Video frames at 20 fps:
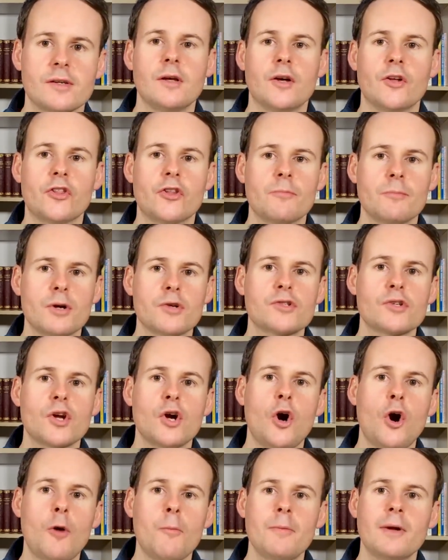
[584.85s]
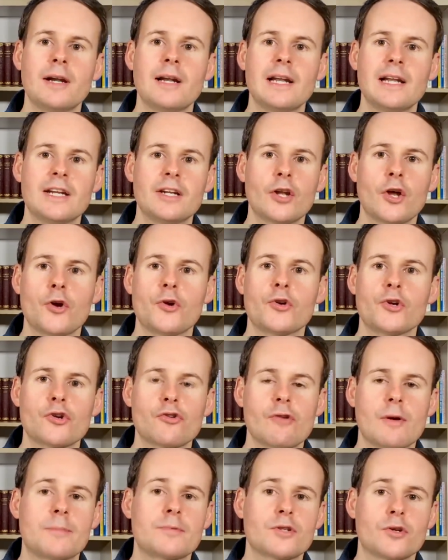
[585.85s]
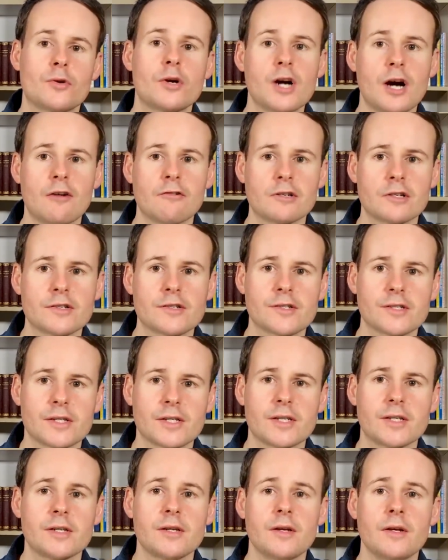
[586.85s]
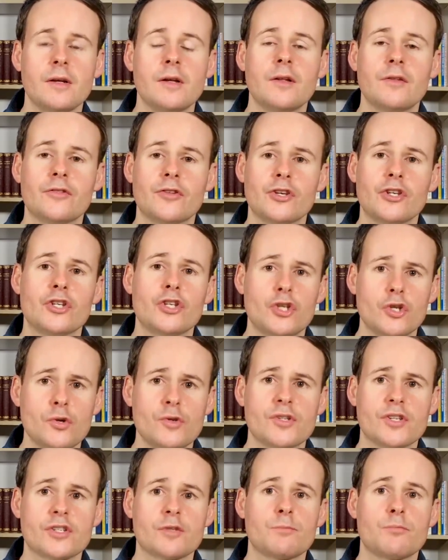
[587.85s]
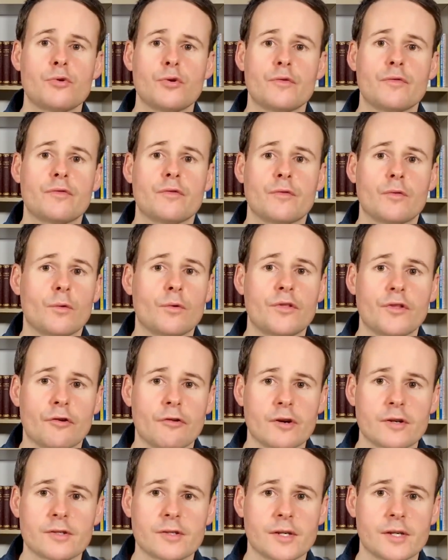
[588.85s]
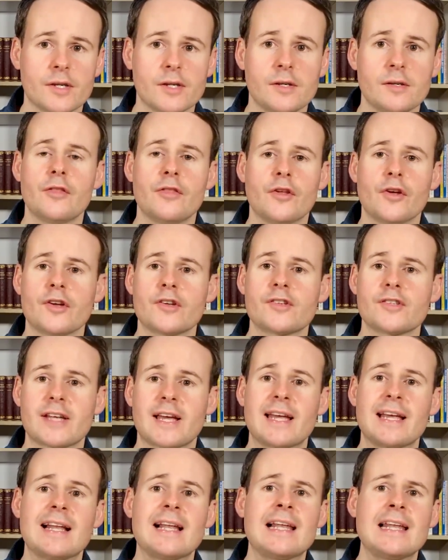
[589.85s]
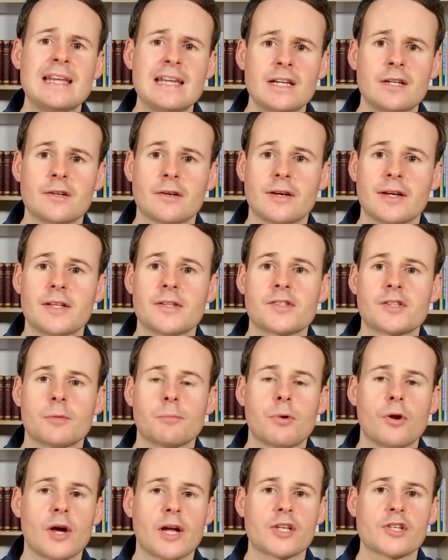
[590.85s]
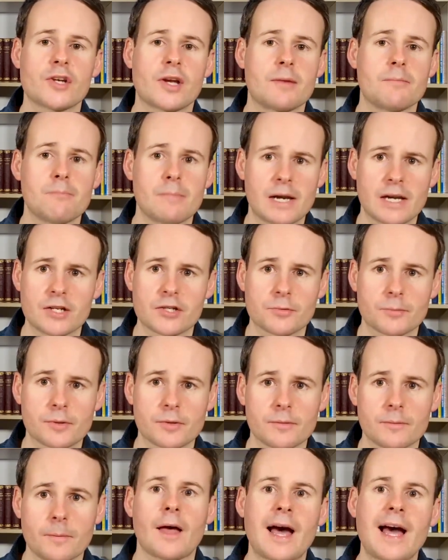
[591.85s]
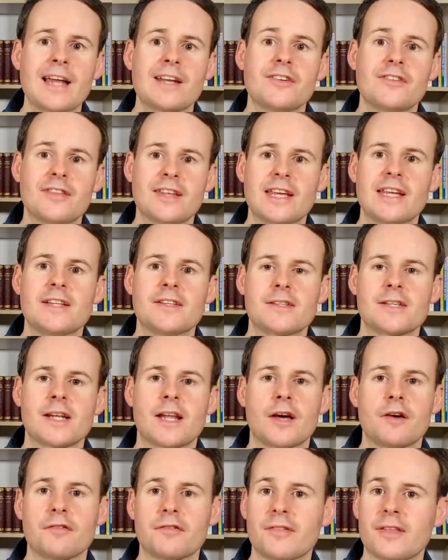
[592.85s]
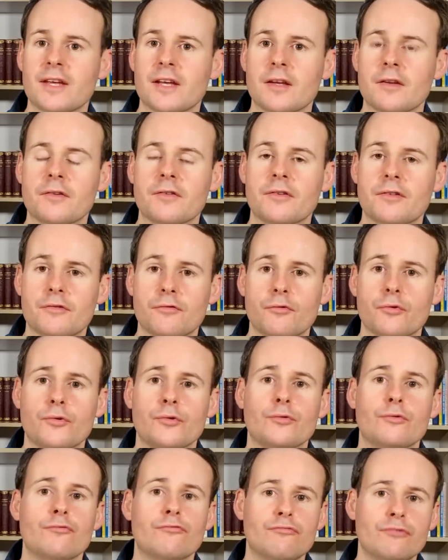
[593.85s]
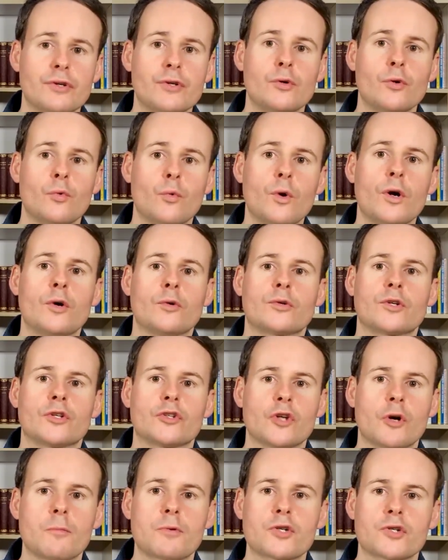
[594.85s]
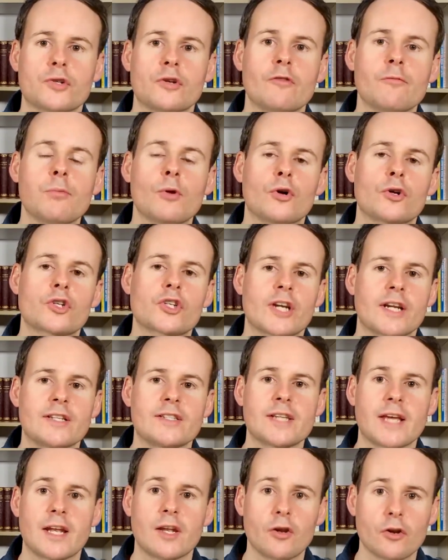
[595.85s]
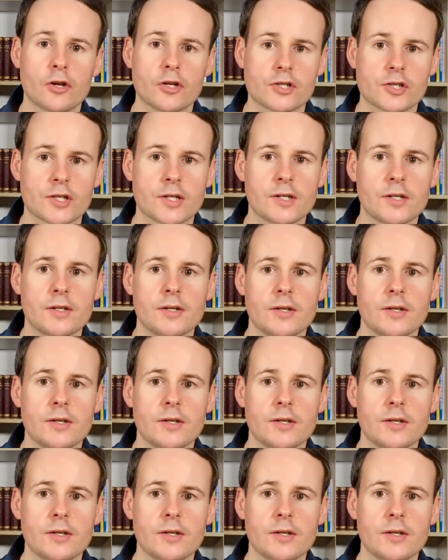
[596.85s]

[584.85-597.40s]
And the most commonly known cryptocurrency that uses proof of authority, that's a leader in supply chain management and the Internet of Things through real-world adoption of blockchain technology,